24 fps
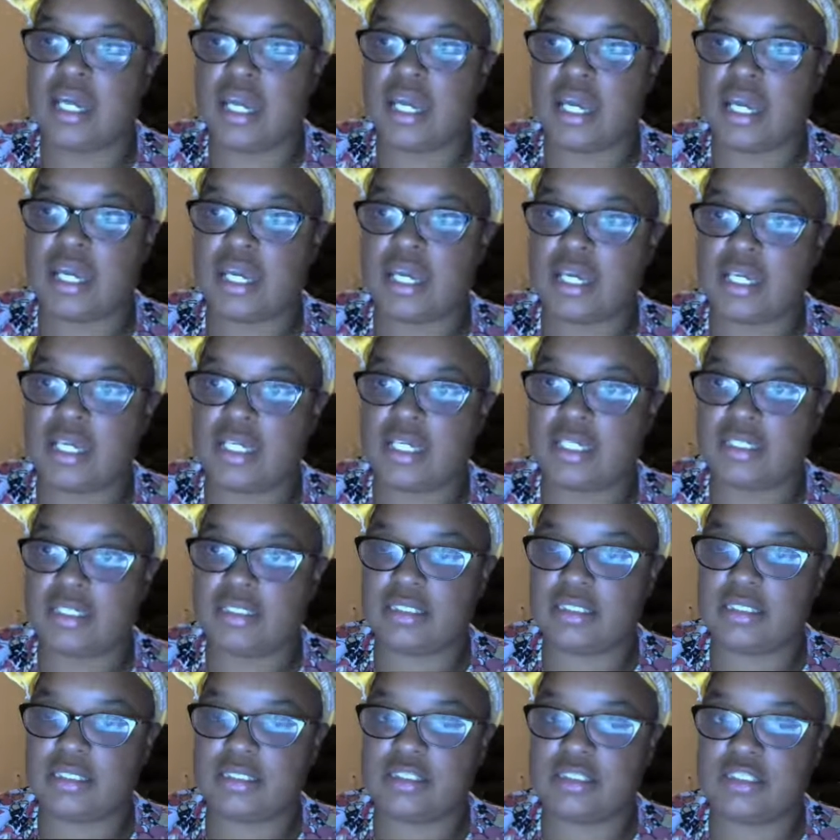
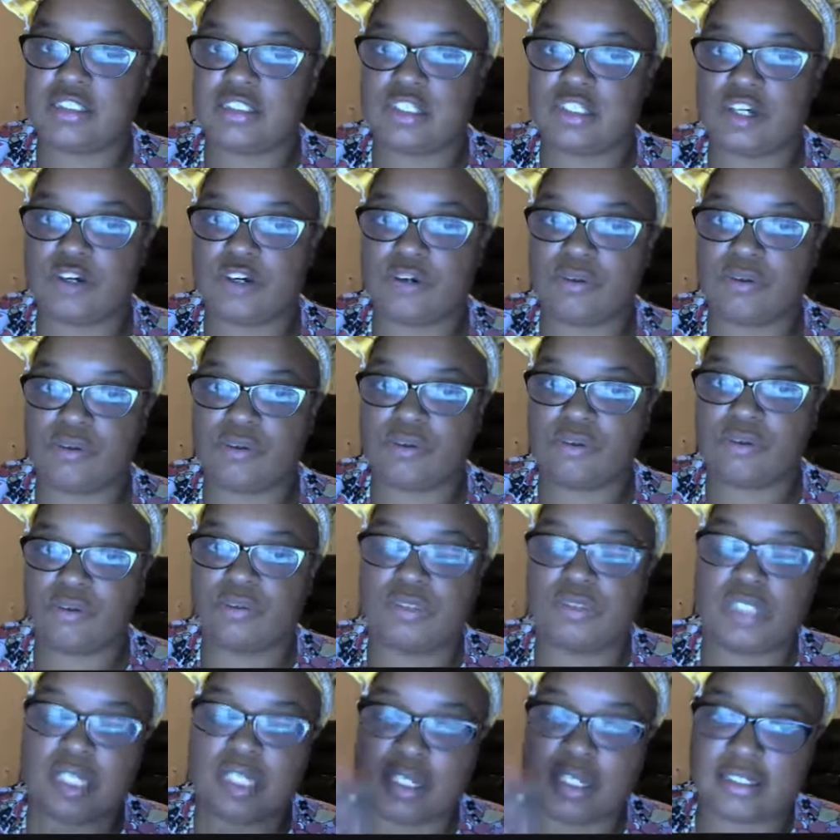And so,
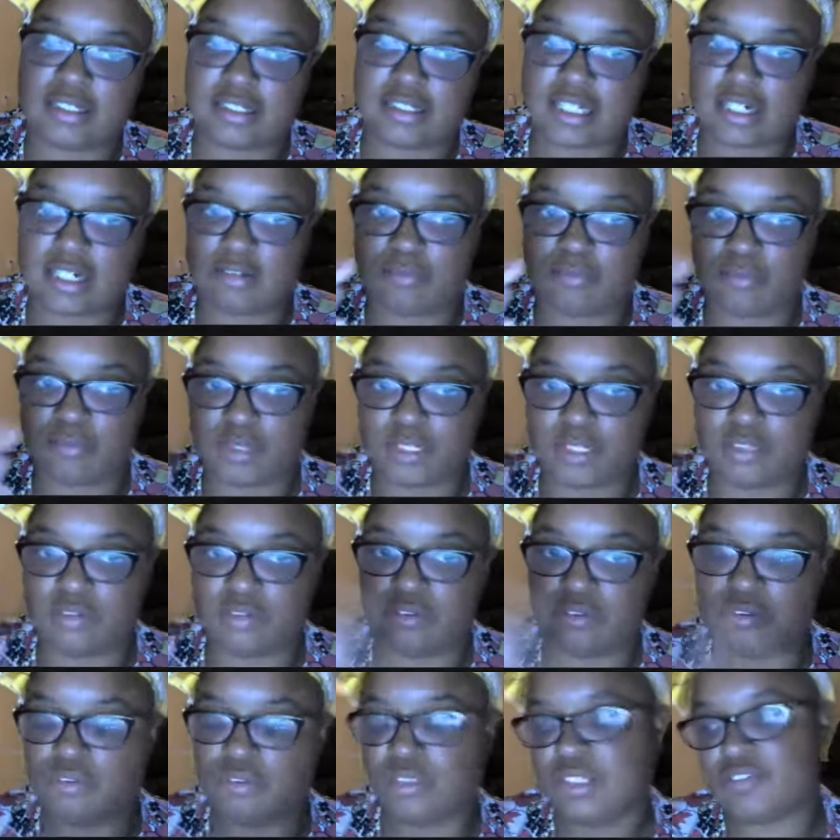like I said, I've been
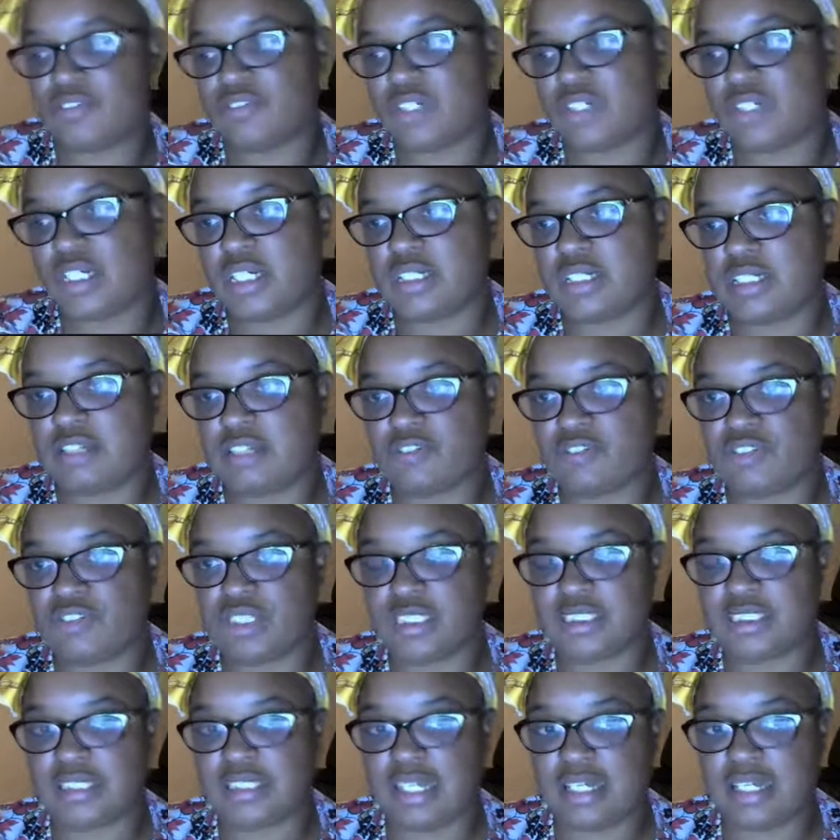through different
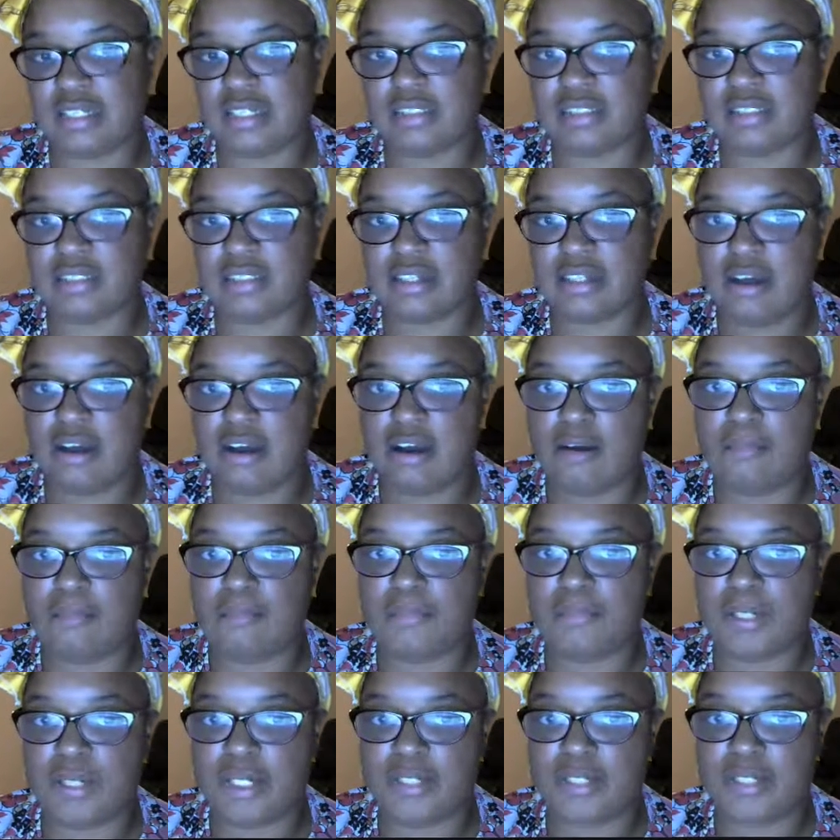states,
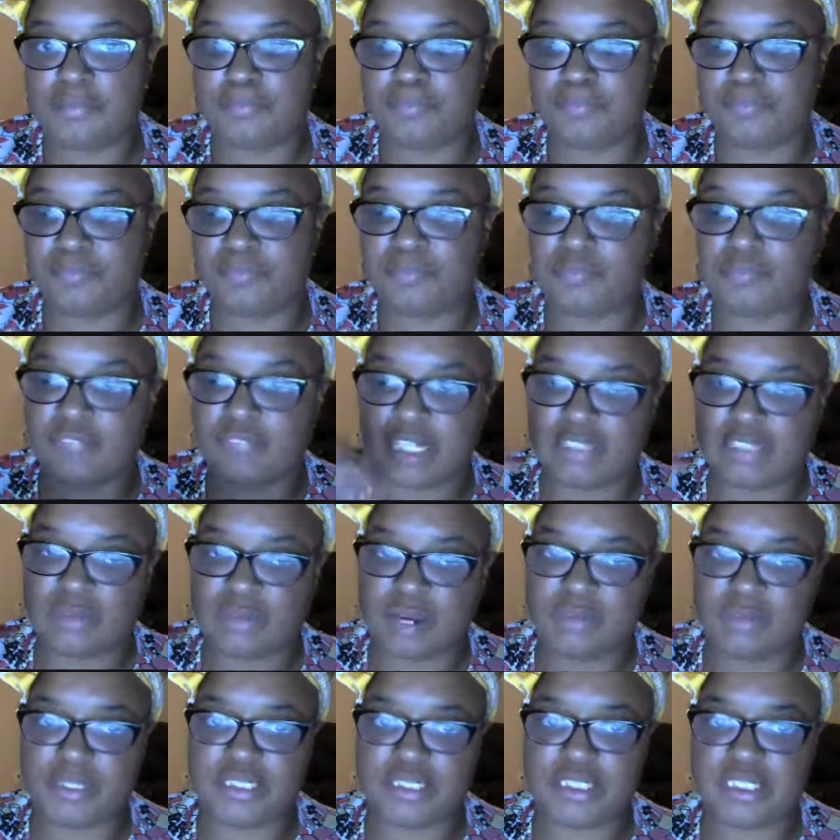but that's why
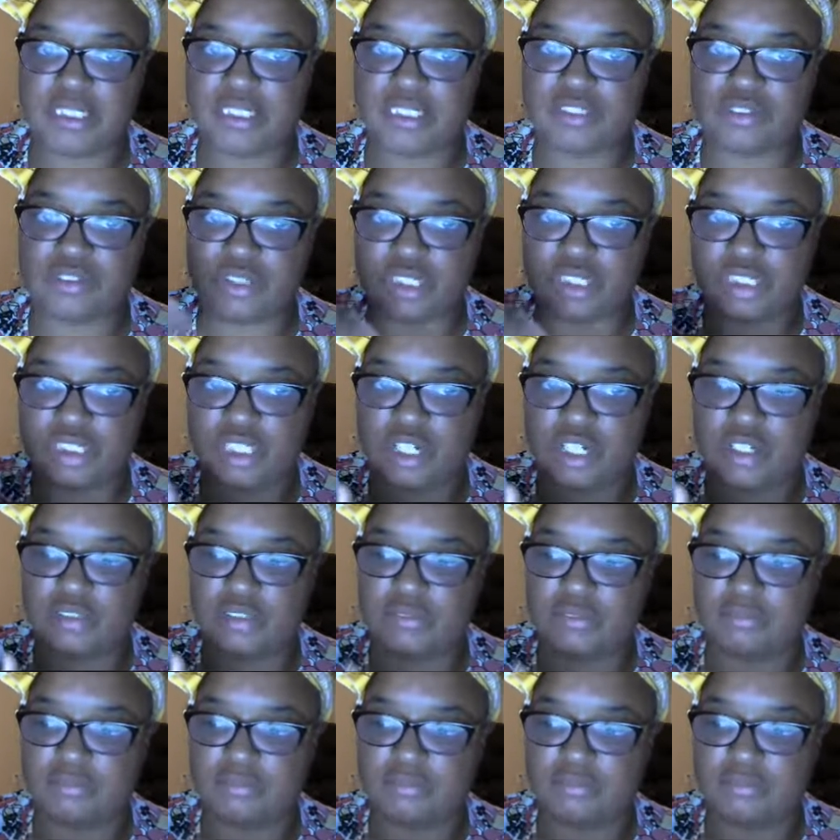I wanted to get you on the show,